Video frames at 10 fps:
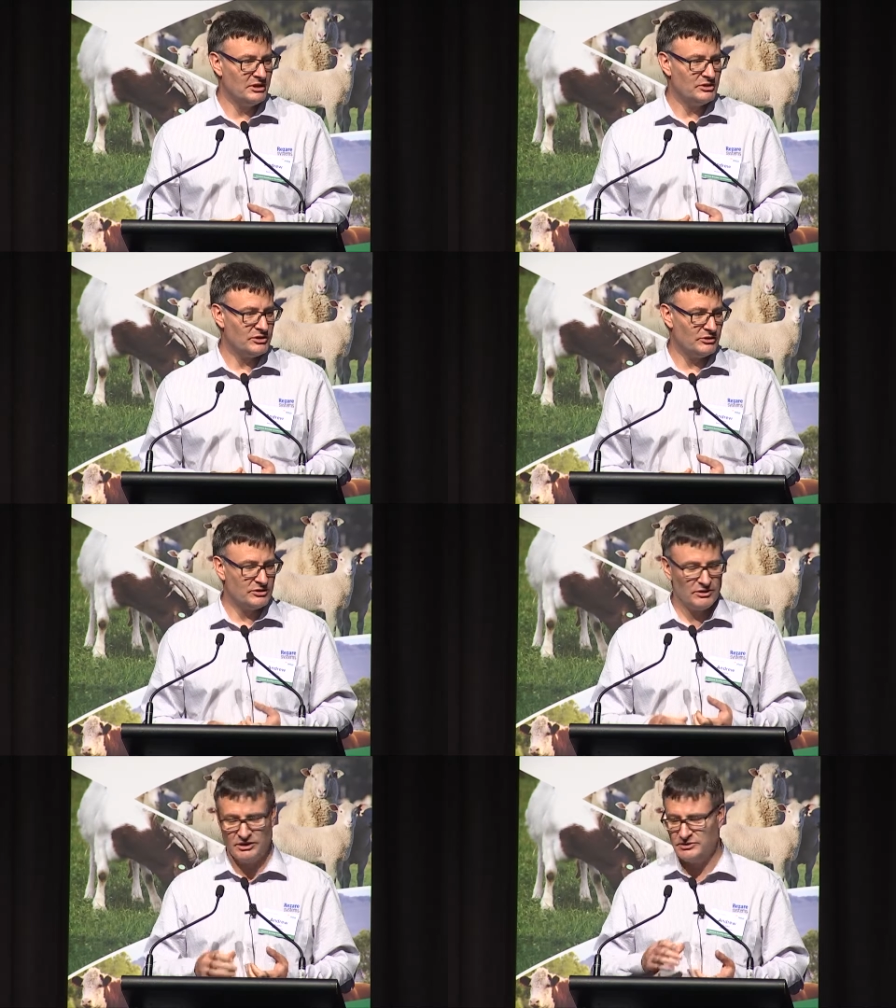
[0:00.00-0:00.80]
So
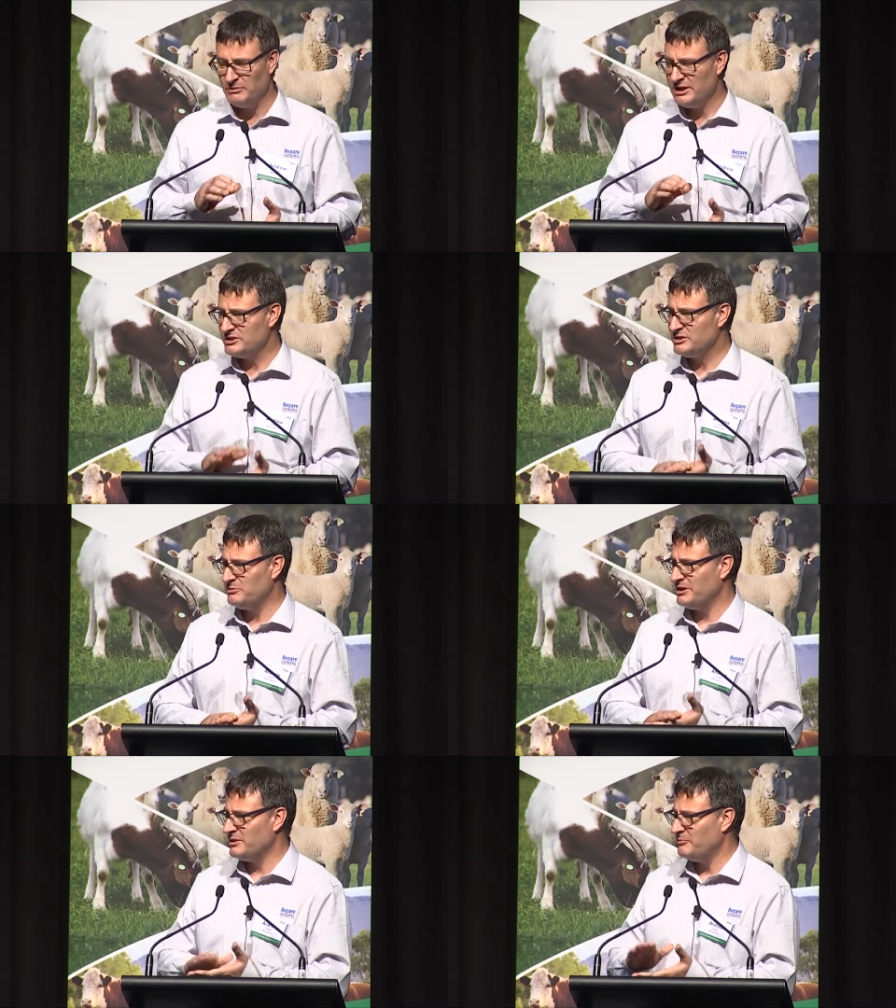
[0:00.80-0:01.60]
it's, it's meant to
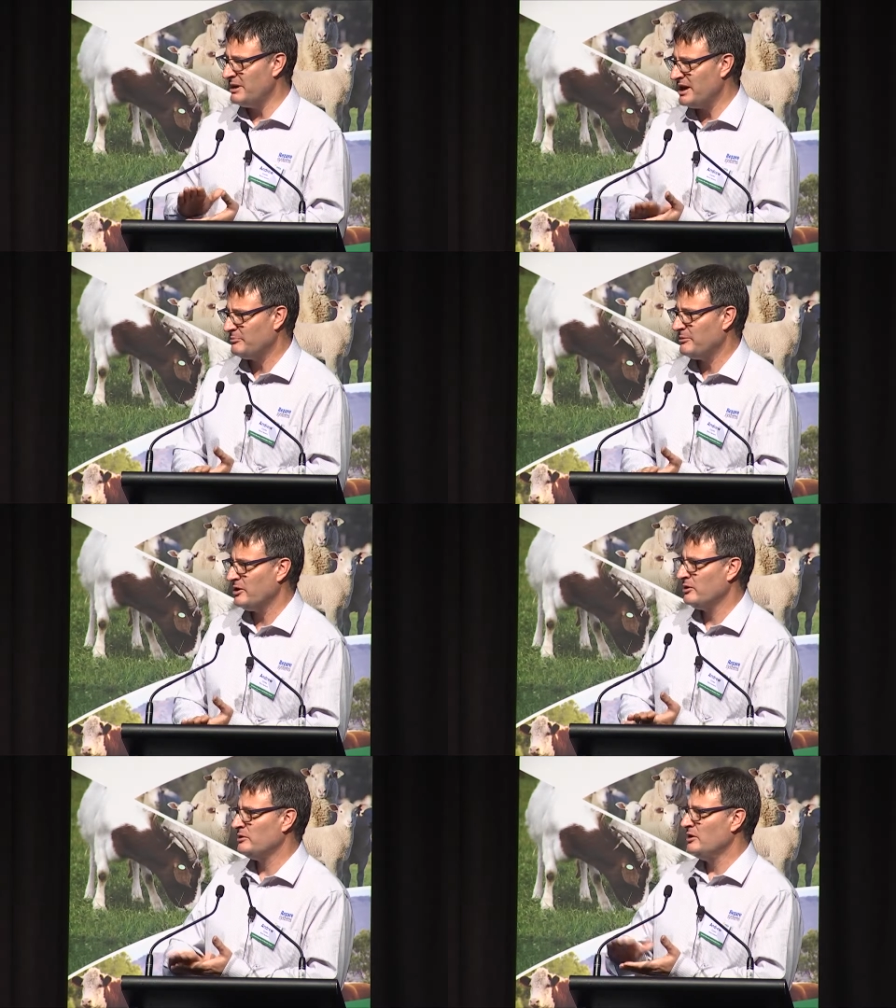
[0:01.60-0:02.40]
be the
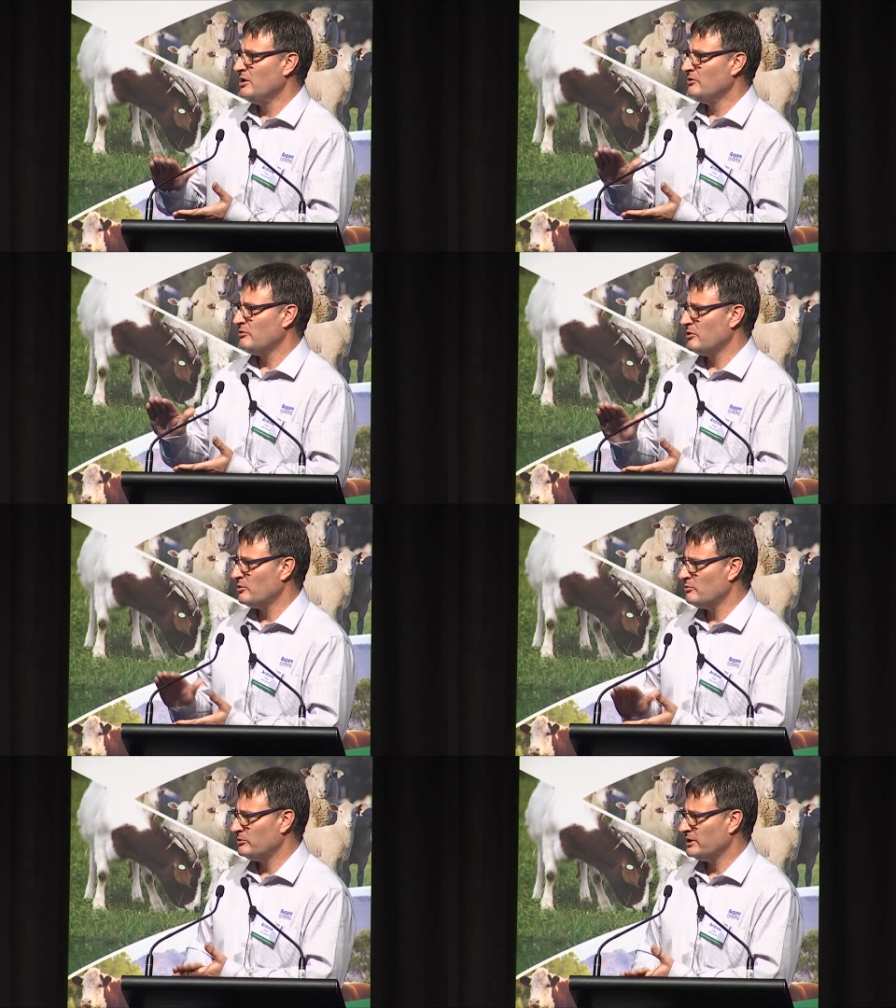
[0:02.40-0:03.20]
backbone for
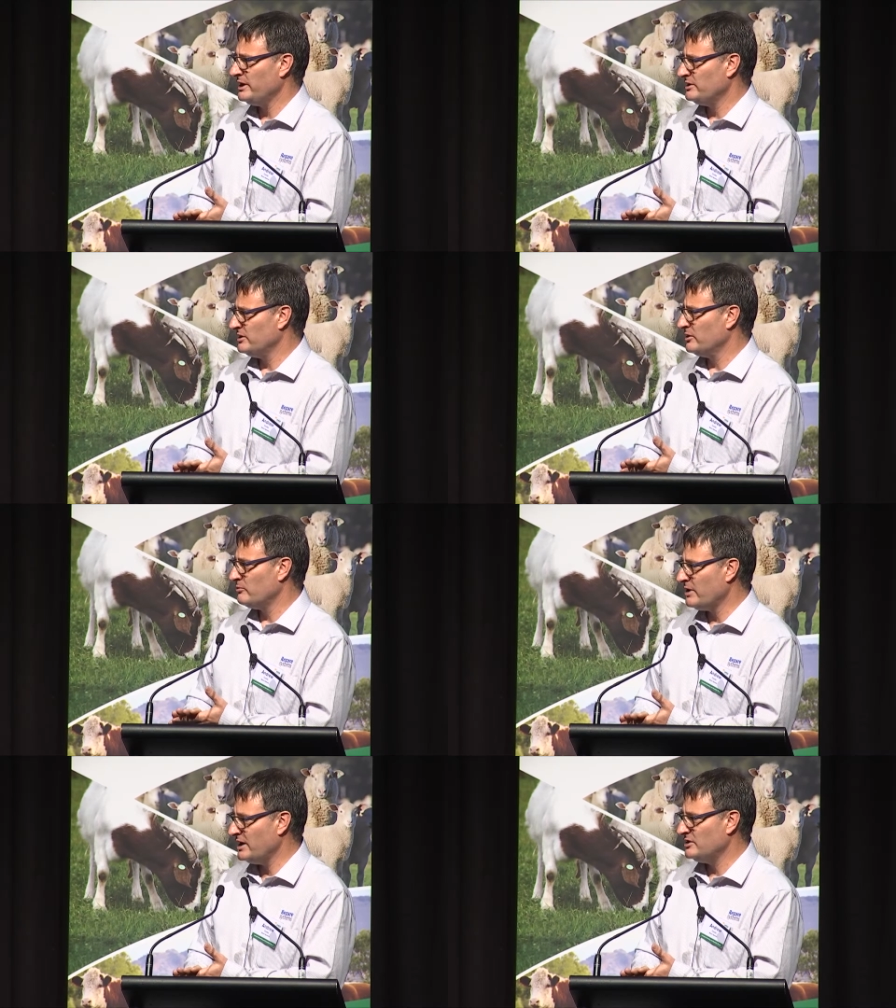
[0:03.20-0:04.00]
collecting a
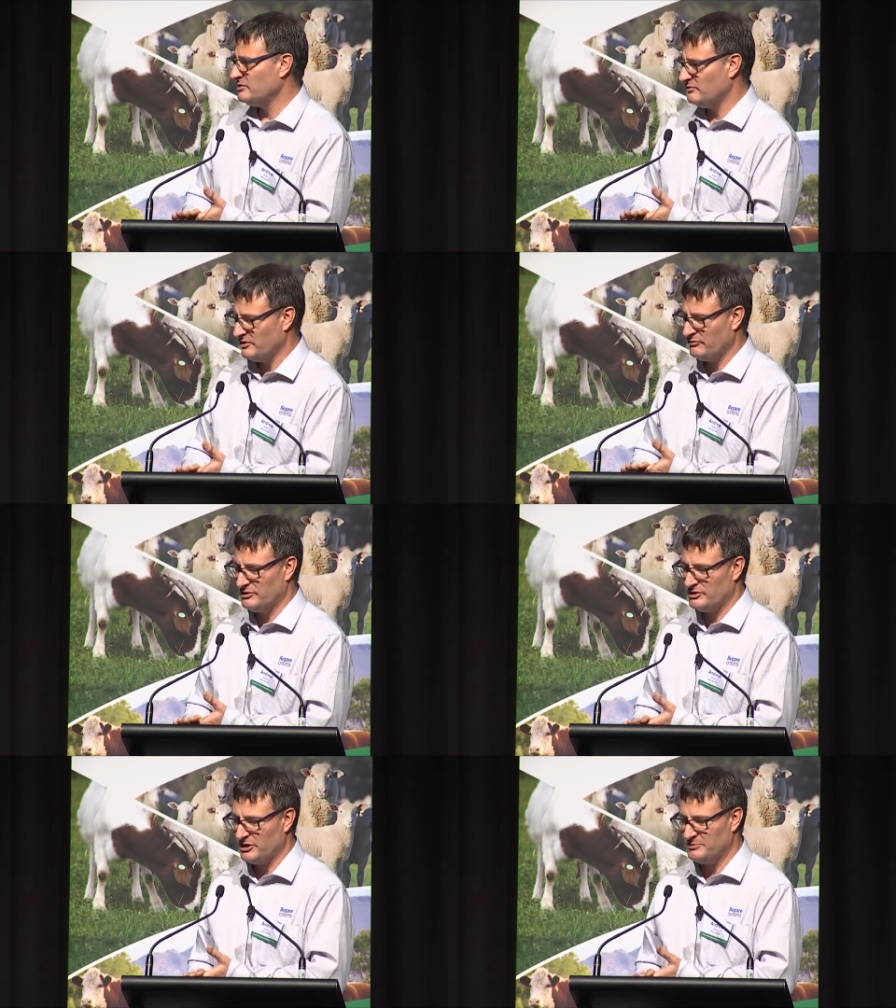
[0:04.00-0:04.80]
range of
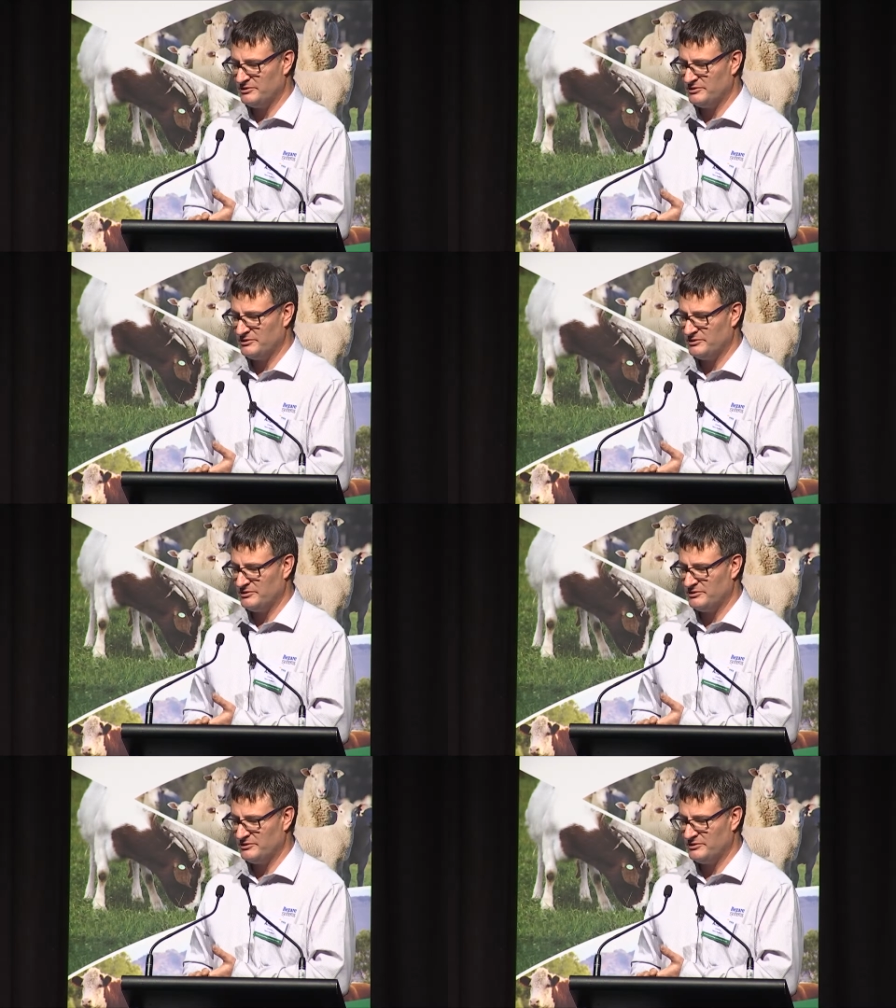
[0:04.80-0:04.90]
different types